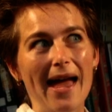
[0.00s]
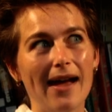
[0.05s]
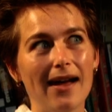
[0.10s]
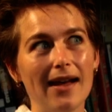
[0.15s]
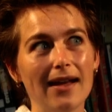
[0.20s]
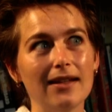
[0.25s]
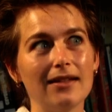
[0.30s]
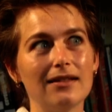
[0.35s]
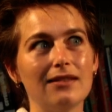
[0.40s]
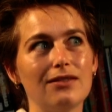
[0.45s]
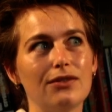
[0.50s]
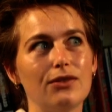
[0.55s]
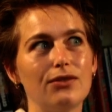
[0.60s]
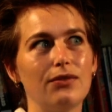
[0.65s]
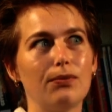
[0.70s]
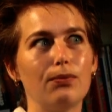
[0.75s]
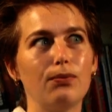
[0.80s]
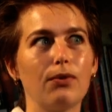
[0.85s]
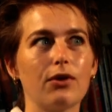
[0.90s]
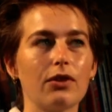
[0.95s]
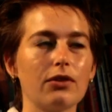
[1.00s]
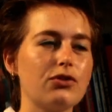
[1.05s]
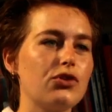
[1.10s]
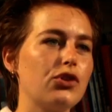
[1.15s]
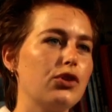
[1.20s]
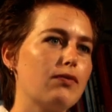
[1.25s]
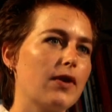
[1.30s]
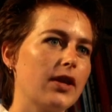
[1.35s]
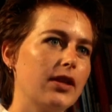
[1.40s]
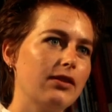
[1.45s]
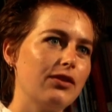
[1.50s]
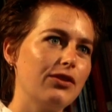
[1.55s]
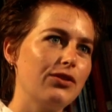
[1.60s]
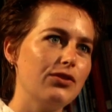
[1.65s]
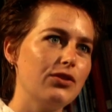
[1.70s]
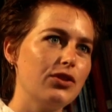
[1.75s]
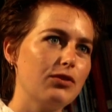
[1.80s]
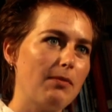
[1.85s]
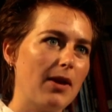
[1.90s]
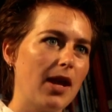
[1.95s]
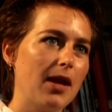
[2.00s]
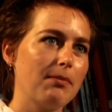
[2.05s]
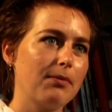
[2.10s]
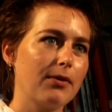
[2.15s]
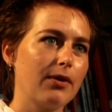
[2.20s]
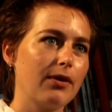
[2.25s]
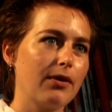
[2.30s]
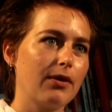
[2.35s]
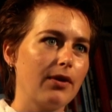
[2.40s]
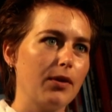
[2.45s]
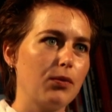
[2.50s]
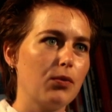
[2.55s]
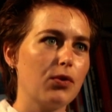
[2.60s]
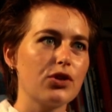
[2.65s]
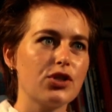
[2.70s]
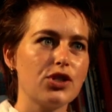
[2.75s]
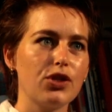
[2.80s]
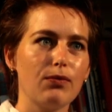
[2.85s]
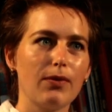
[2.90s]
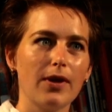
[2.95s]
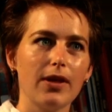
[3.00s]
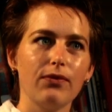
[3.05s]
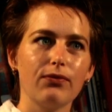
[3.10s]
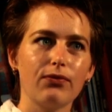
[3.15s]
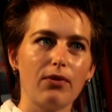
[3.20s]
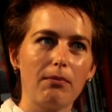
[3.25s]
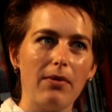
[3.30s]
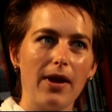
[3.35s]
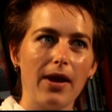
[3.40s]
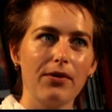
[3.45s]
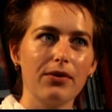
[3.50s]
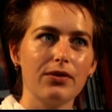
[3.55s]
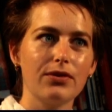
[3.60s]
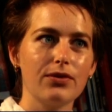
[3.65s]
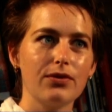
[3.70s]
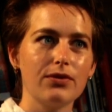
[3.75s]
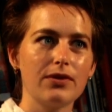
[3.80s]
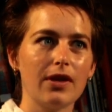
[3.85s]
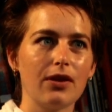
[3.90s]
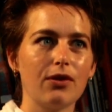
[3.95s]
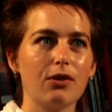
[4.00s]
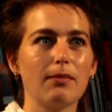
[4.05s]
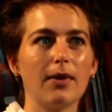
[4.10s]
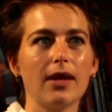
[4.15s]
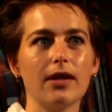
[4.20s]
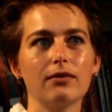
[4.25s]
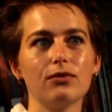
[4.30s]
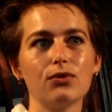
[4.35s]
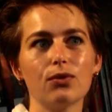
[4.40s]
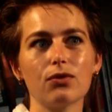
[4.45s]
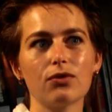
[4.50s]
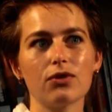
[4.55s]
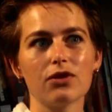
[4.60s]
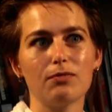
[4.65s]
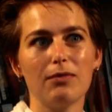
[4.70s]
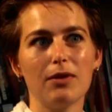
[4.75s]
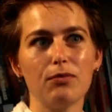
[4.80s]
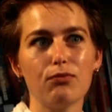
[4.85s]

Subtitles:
and what she read in a newspaper and what she read from parents who said, oh, my daughter's been